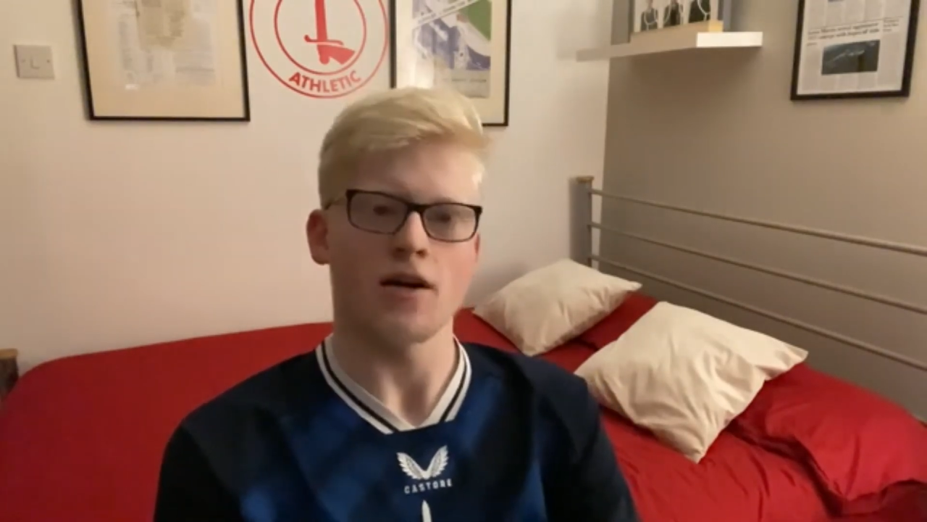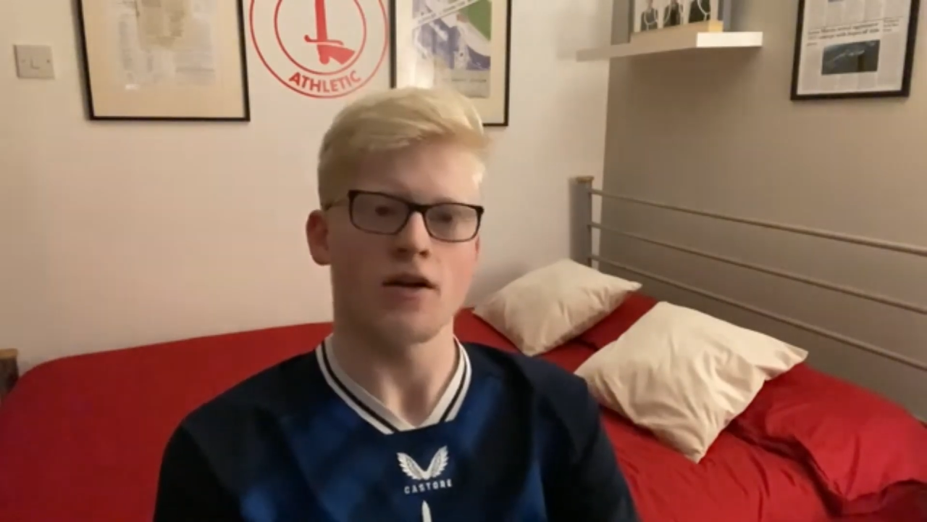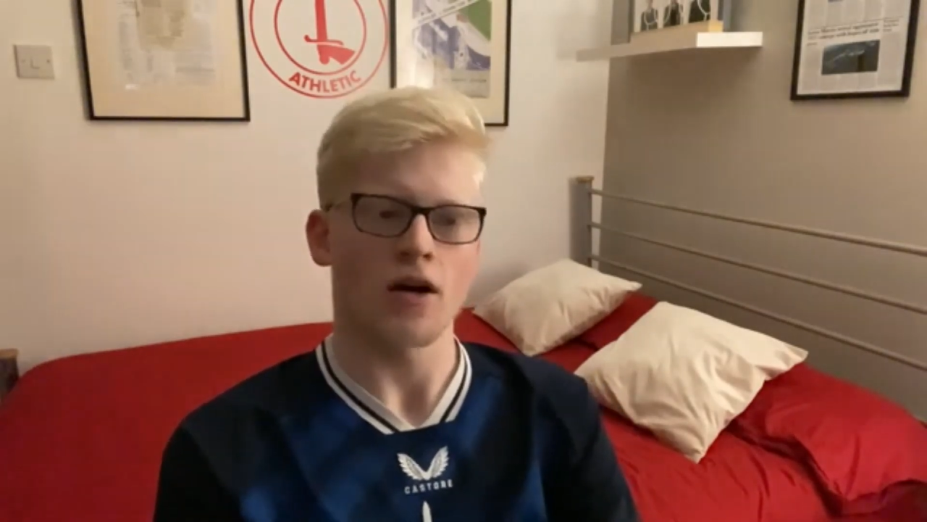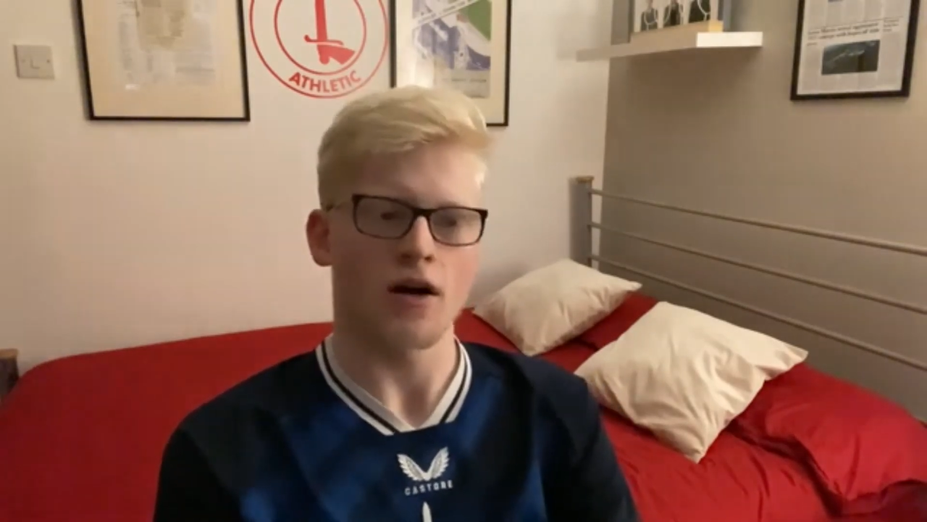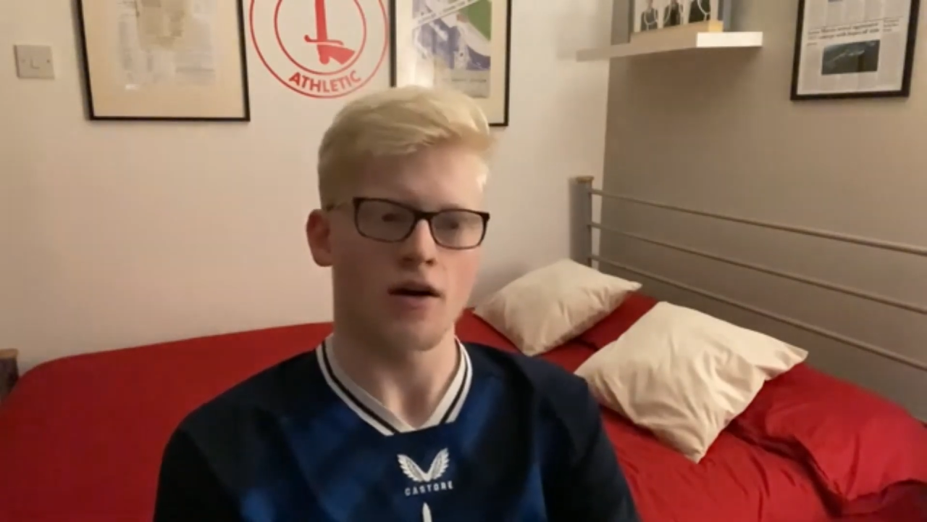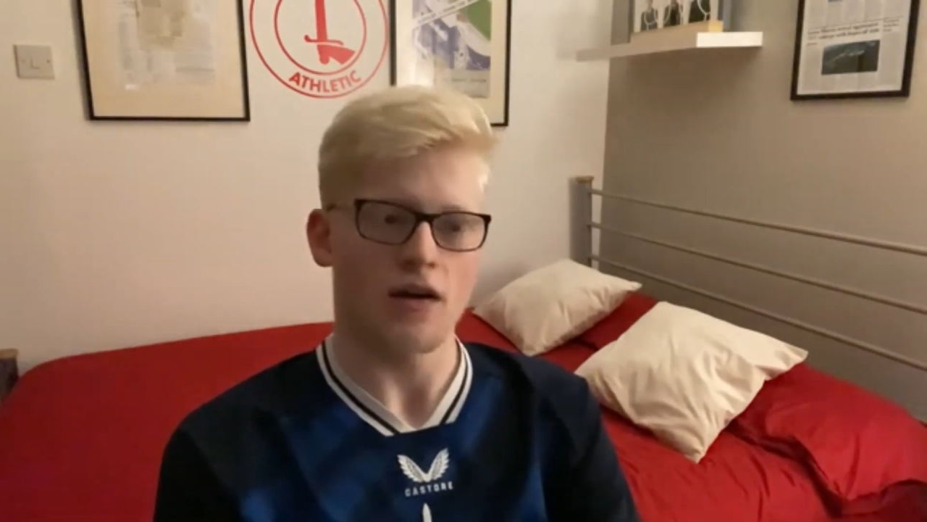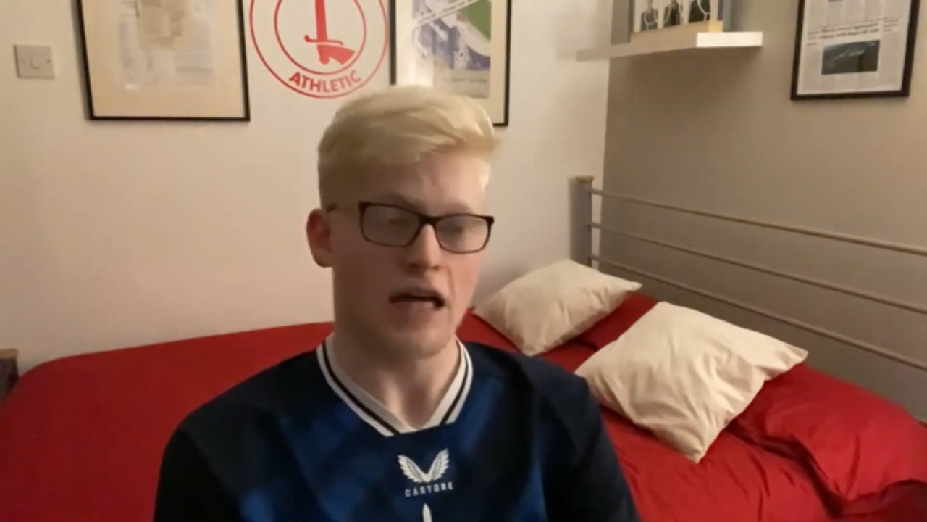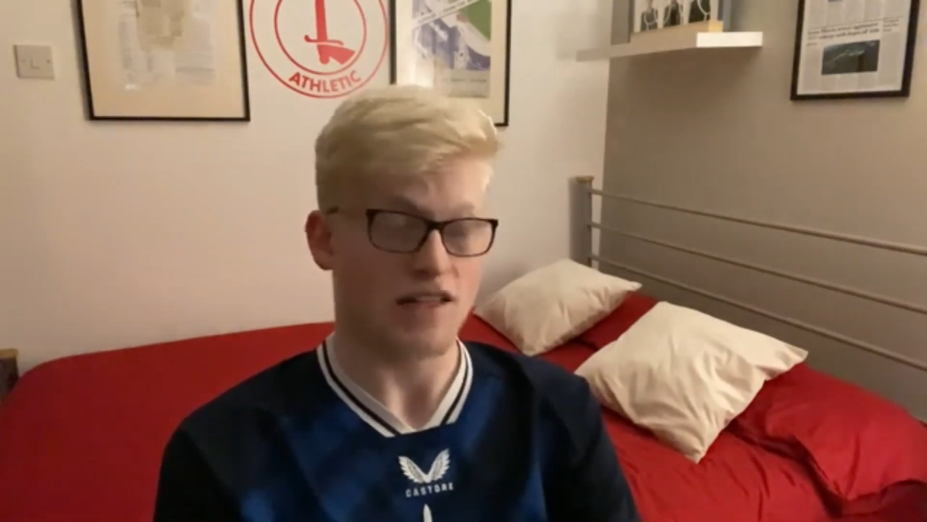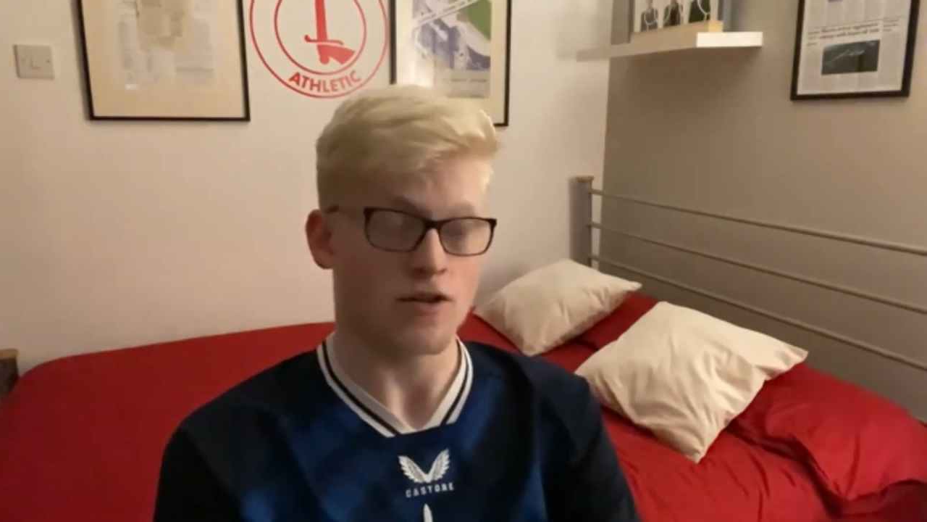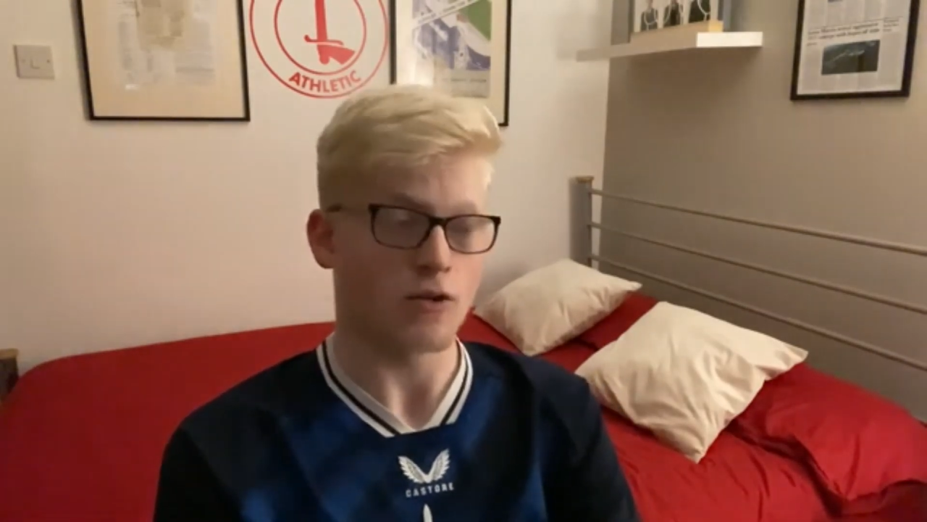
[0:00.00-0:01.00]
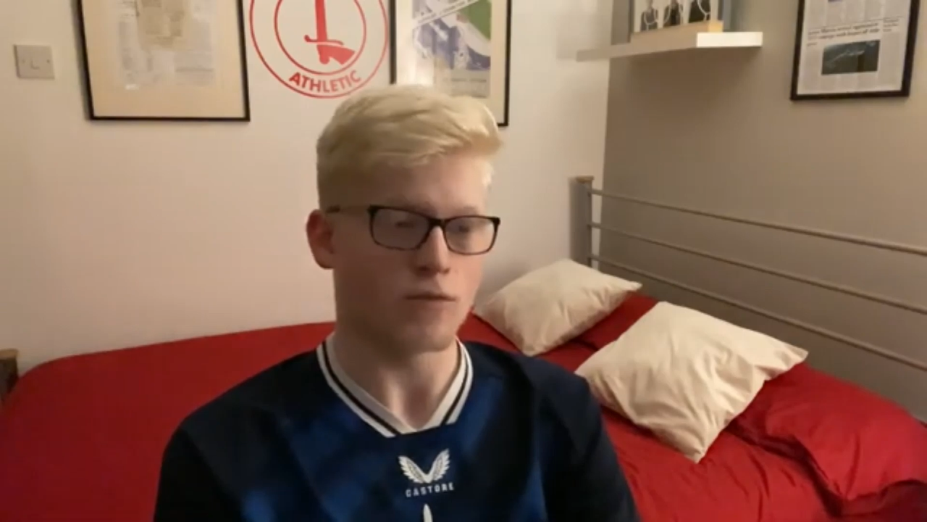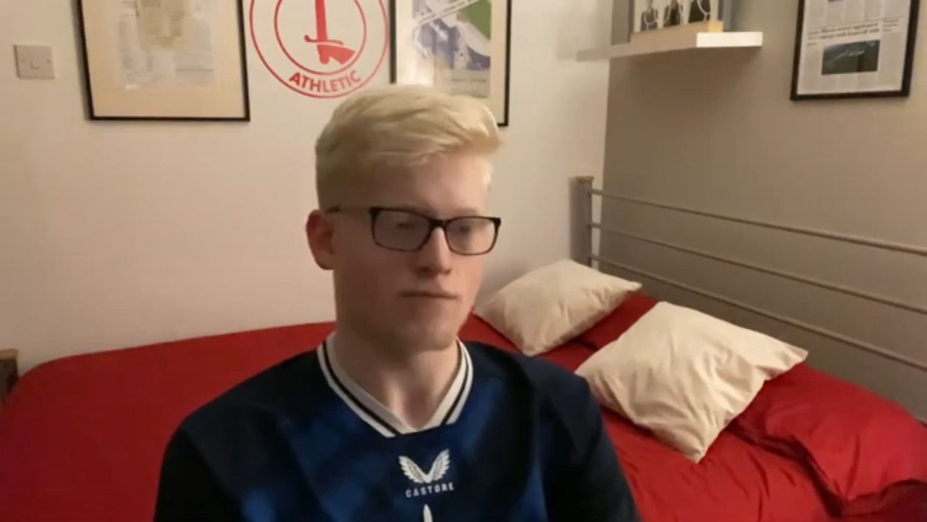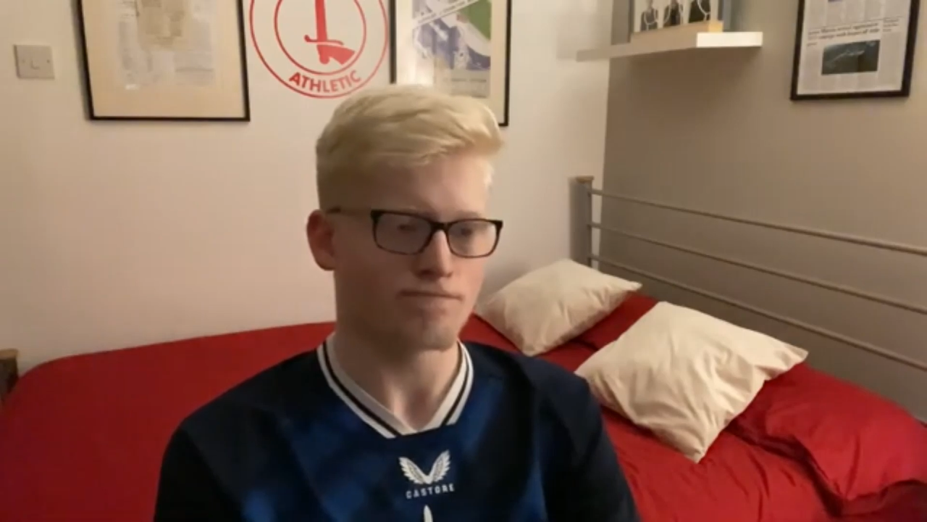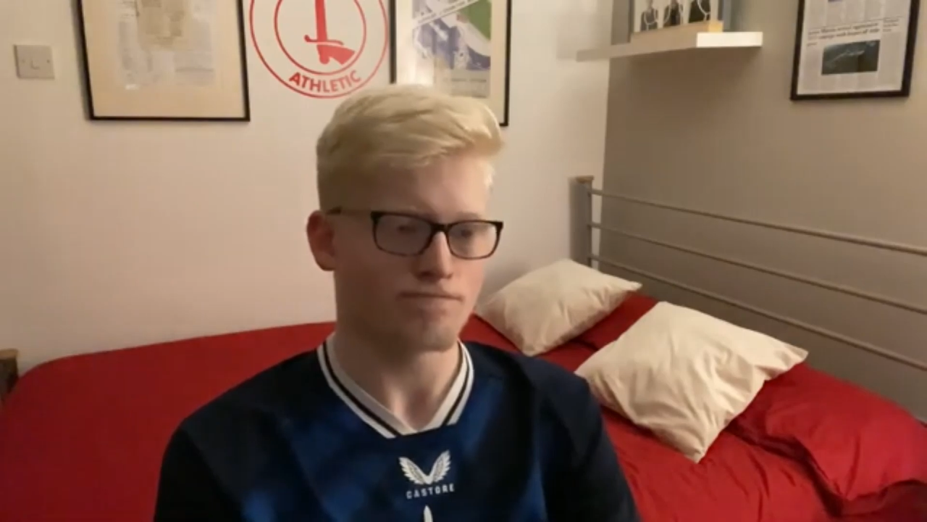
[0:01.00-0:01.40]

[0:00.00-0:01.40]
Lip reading: Garner at all.